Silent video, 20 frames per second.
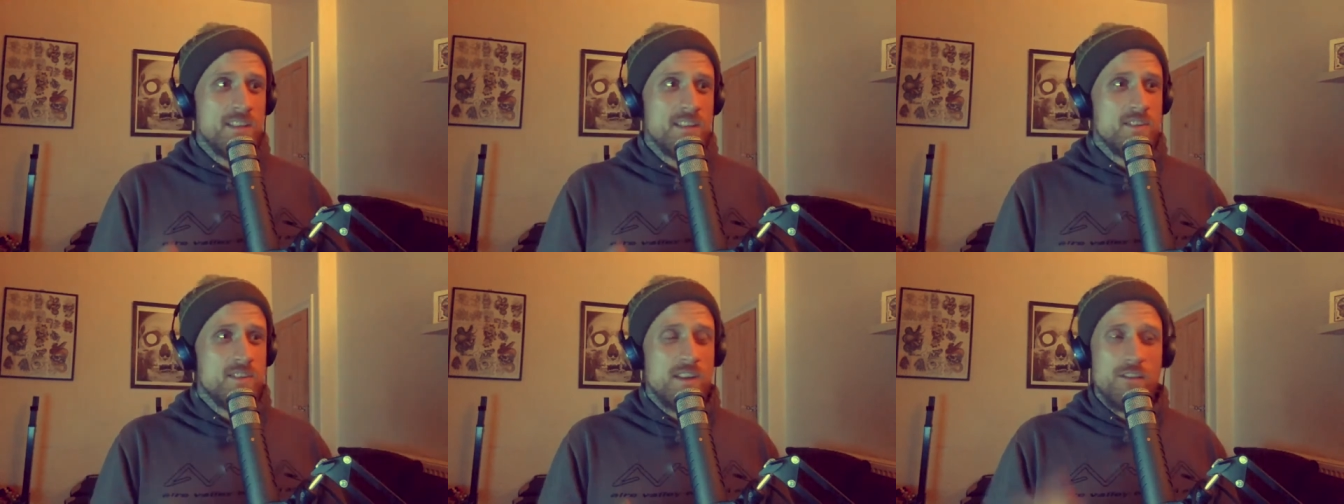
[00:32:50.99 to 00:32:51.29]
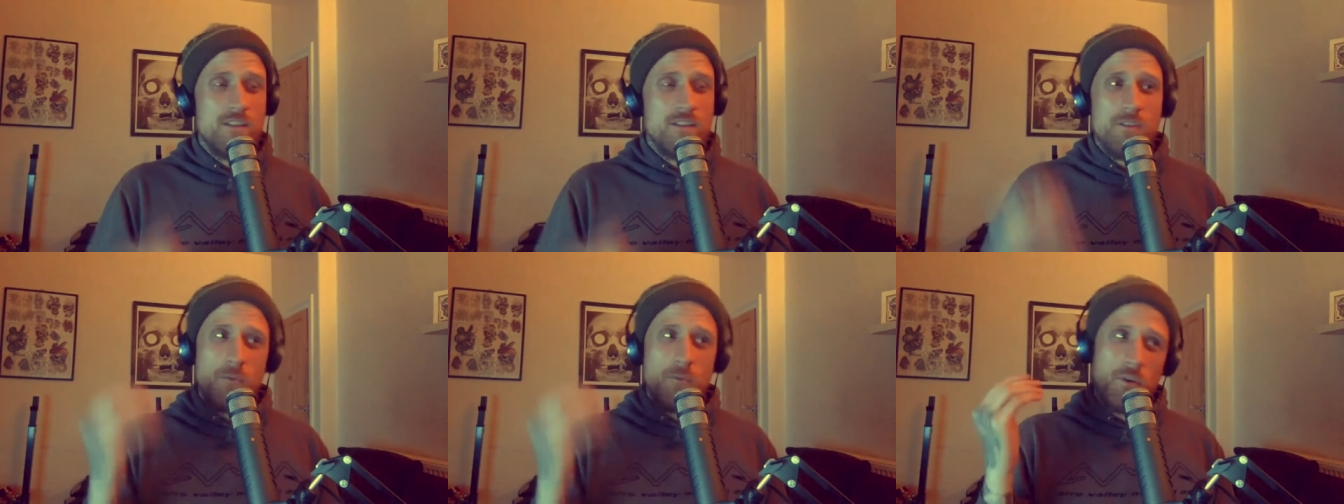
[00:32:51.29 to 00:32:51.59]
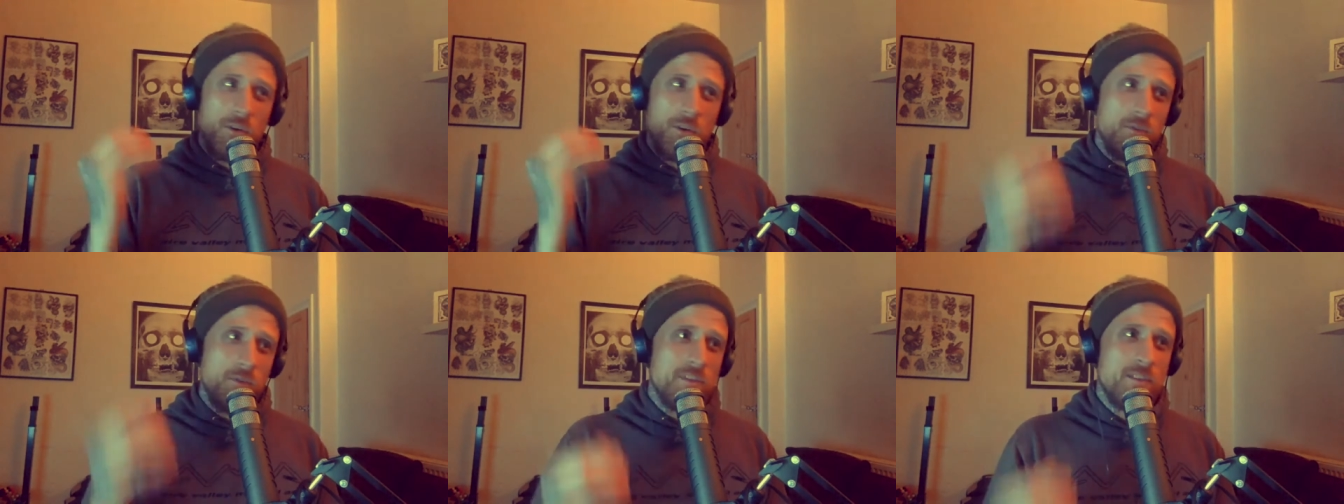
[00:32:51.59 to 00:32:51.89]
So I think
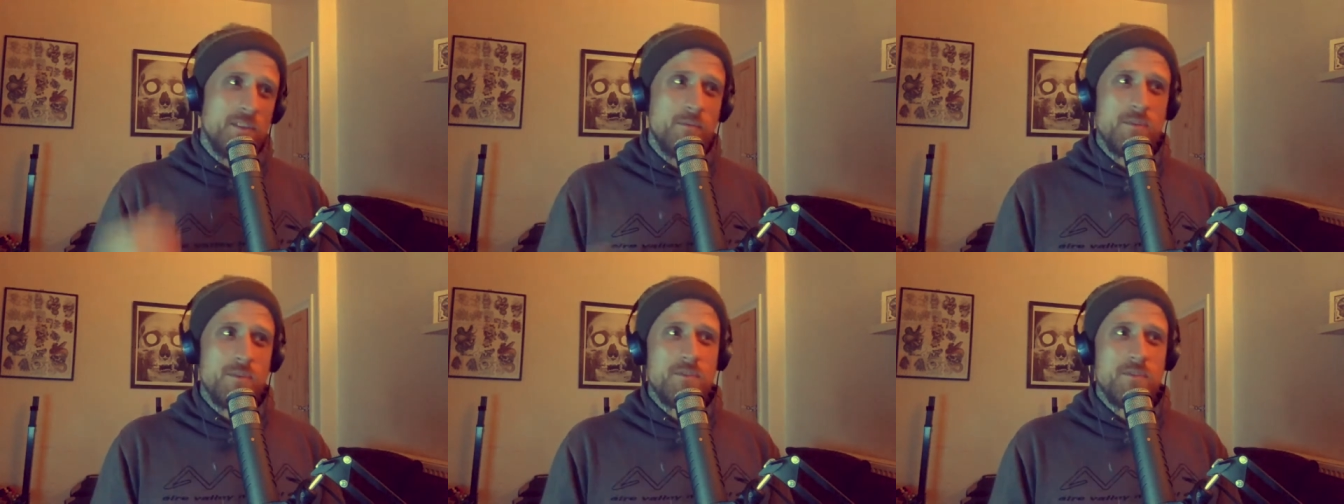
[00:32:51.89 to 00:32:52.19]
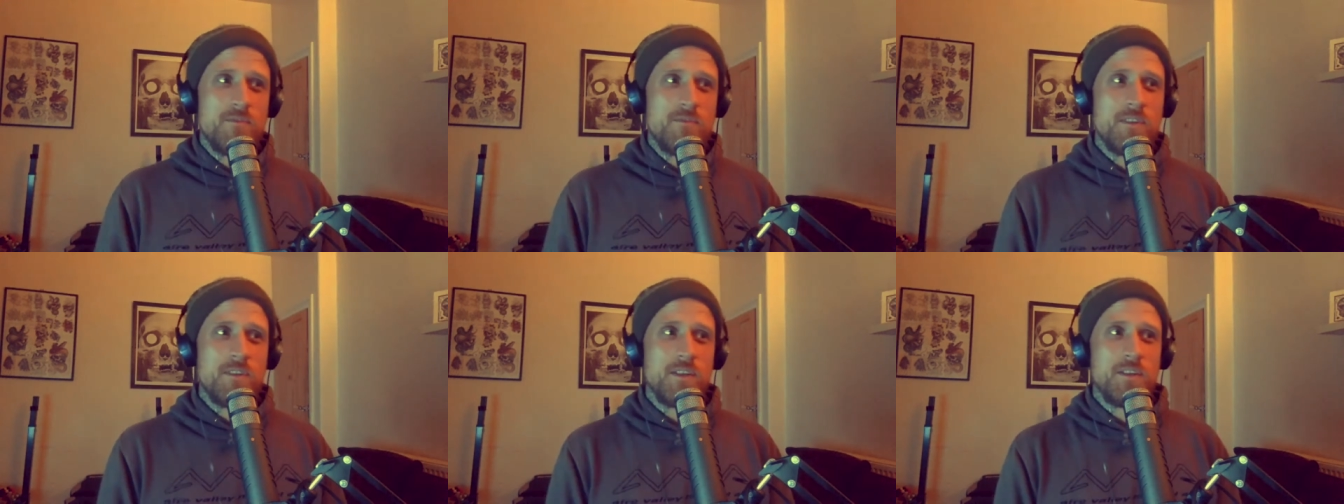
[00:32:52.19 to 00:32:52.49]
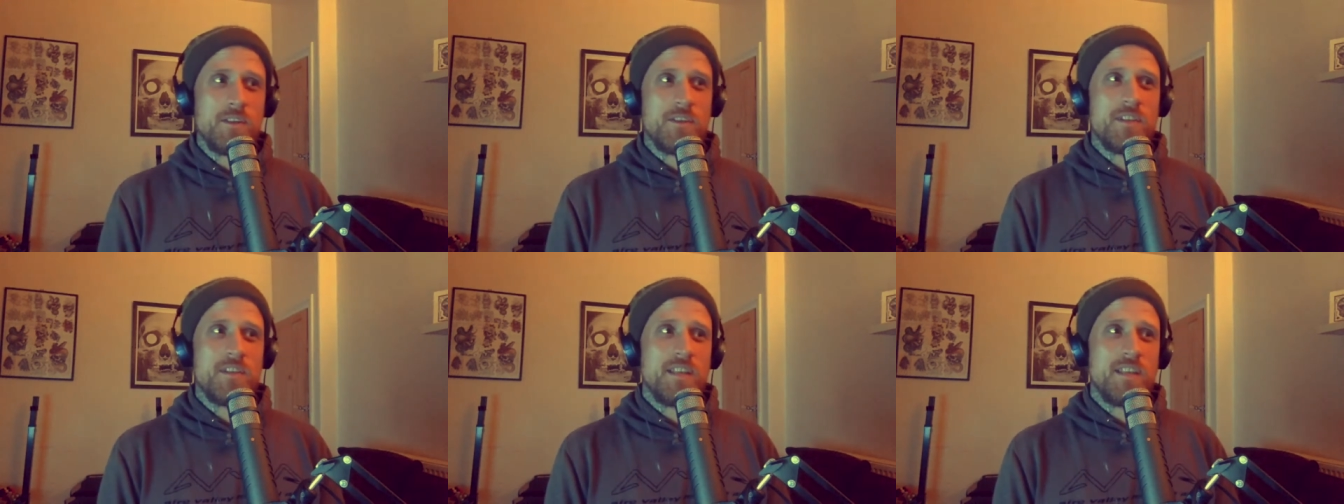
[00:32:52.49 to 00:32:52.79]
what you did was a really
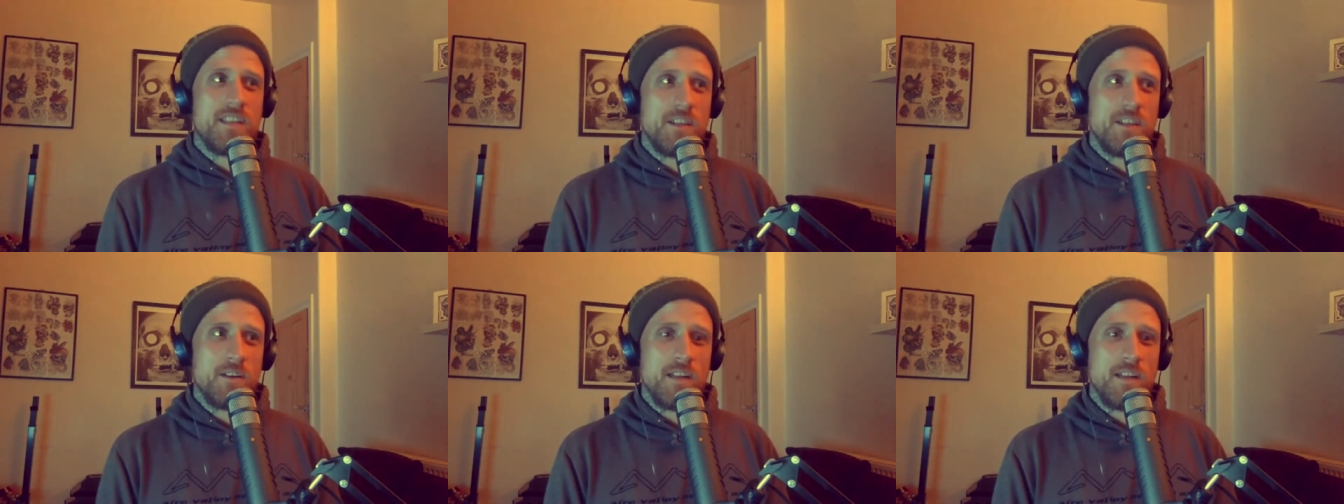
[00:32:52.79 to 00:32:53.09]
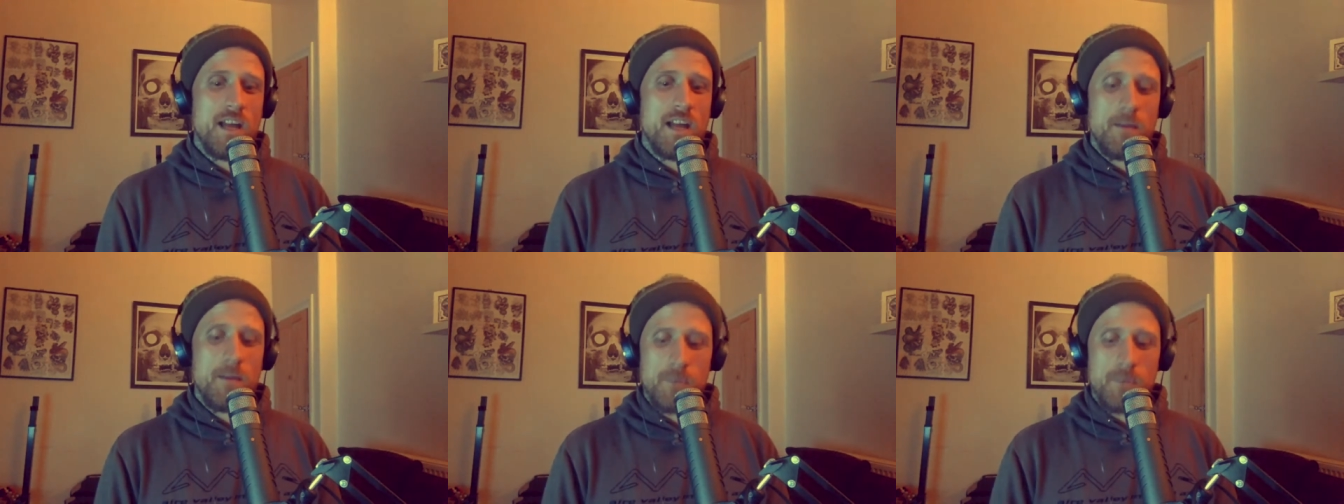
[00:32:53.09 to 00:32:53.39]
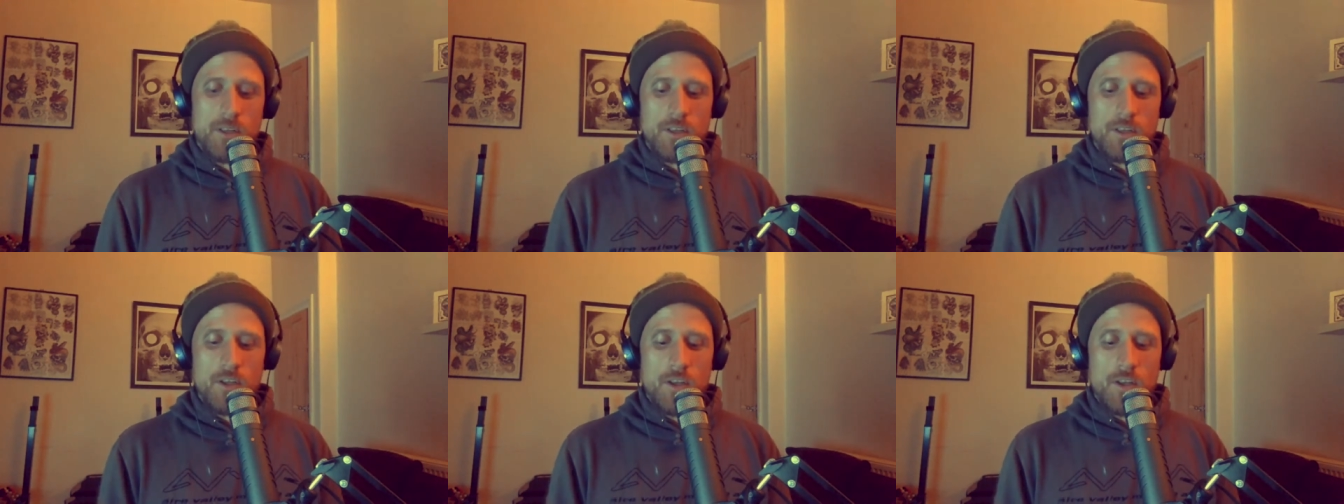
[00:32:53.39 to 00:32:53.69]
good thing. You know, like I'm going
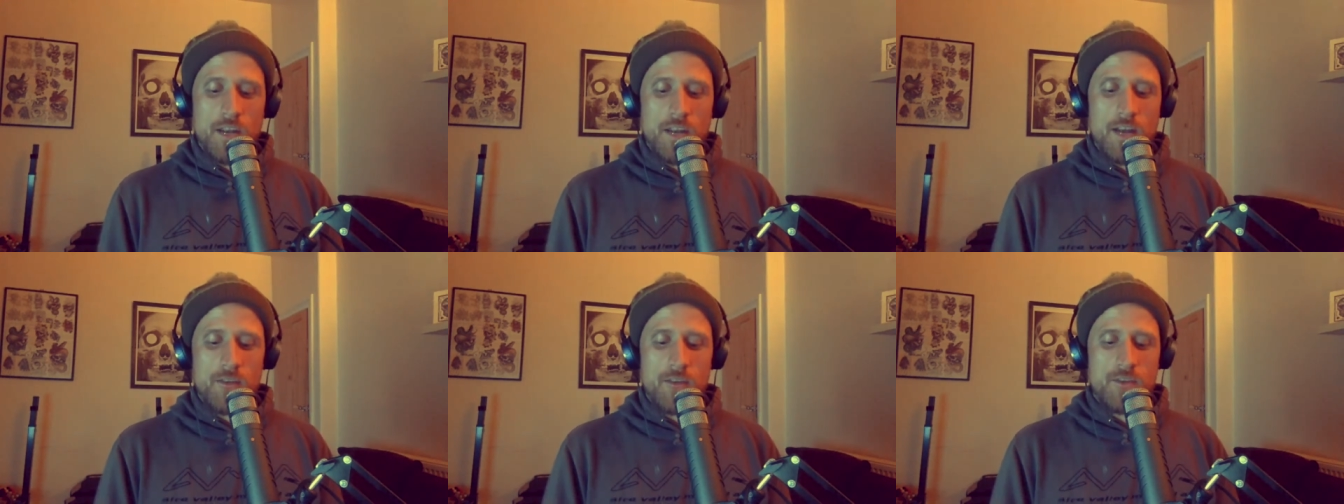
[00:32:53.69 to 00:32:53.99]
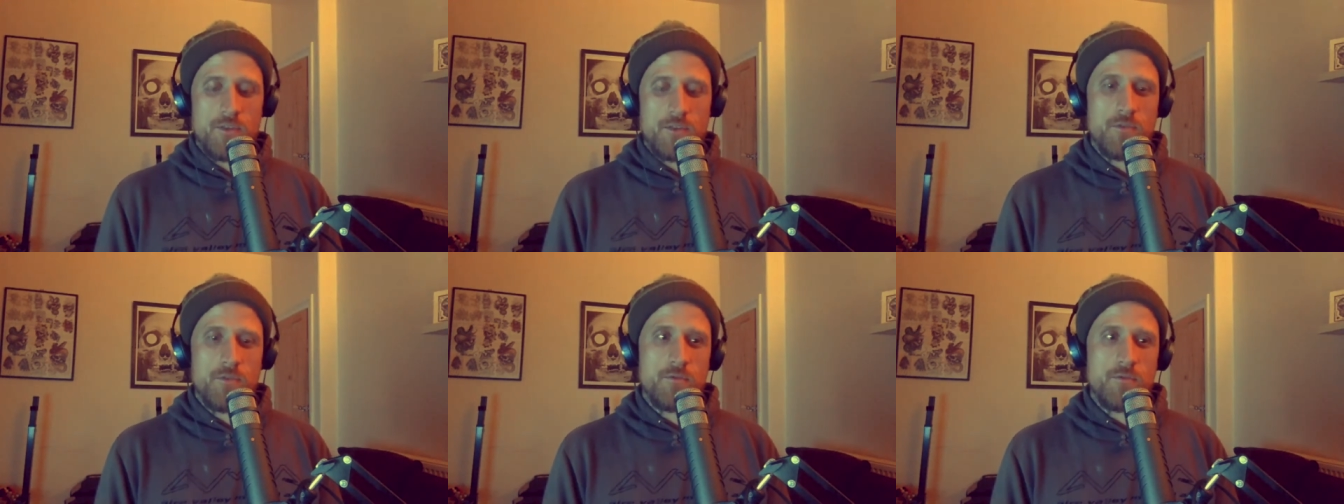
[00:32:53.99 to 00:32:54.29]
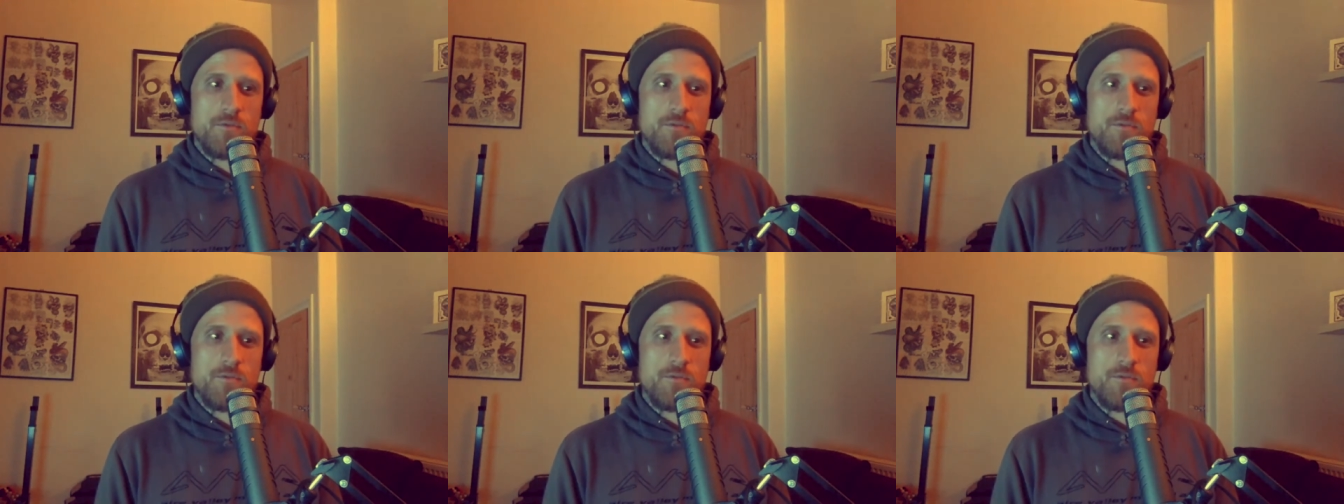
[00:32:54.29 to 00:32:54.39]
to learn how to